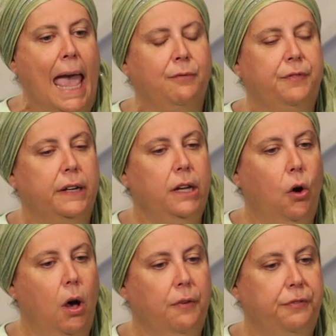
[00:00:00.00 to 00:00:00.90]
And very
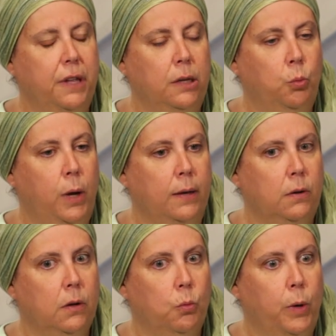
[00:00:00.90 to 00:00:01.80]
often
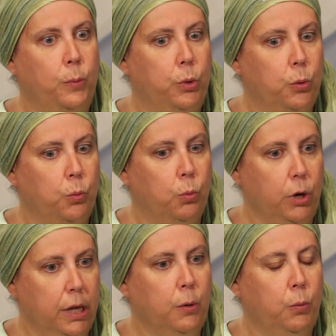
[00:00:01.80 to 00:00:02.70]
when we're
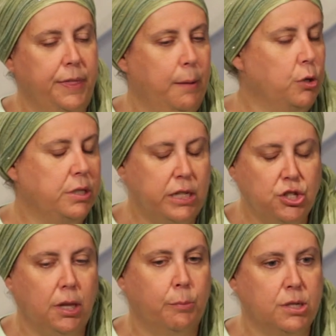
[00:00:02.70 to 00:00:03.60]
working with them or
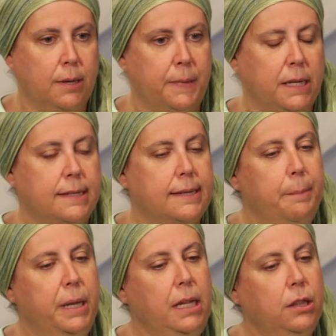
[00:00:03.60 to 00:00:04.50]
teaching them or something,
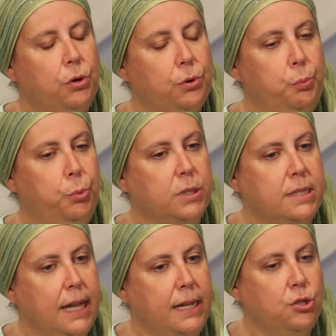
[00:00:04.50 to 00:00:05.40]
somebody in the group will
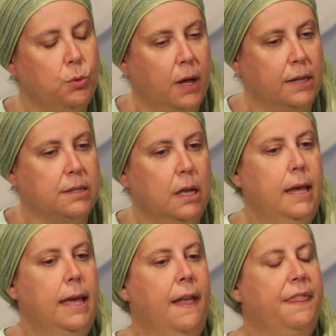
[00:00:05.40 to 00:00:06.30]
say to us,
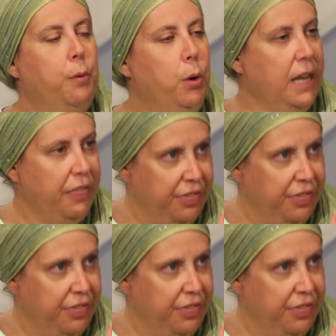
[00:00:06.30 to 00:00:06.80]
they want